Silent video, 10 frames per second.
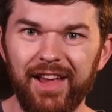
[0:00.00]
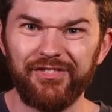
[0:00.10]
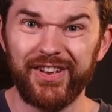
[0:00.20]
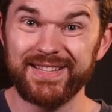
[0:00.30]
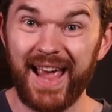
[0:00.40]
a
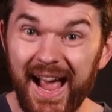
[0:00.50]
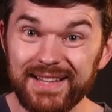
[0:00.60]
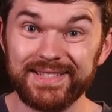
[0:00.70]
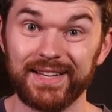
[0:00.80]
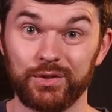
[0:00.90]

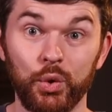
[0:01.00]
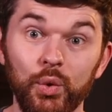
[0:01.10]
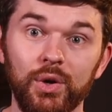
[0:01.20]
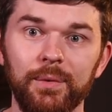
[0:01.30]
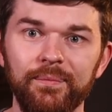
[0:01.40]
fantastic
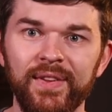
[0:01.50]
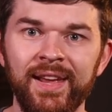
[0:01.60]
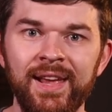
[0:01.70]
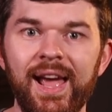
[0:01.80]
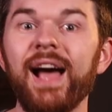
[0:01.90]
tool.
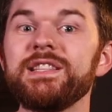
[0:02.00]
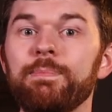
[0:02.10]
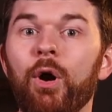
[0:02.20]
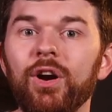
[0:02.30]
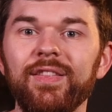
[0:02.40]
As
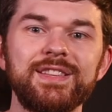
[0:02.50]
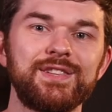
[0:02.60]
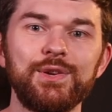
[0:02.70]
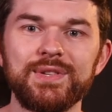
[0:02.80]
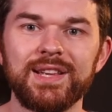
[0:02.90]
a part of this
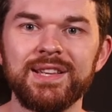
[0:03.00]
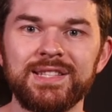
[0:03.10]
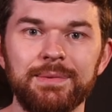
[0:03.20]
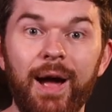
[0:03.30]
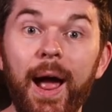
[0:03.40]
new
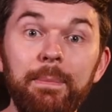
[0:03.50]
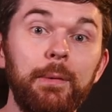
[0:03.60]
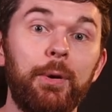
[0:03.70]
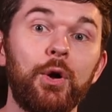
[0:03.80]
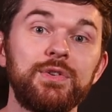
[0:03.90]
system, I
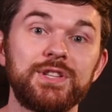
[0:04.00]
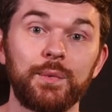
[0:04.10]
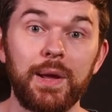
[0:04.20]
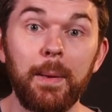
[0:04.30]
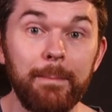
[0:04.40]
propose that
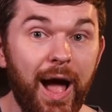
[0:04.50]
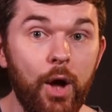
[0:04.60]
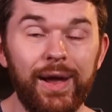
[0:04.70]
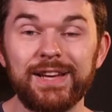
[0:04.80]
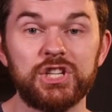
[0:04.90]
we
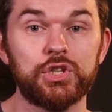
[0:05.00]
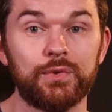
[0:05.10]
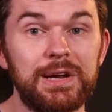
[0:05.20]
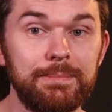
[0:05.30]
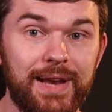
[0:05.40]
mount a
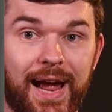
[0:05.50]
Stream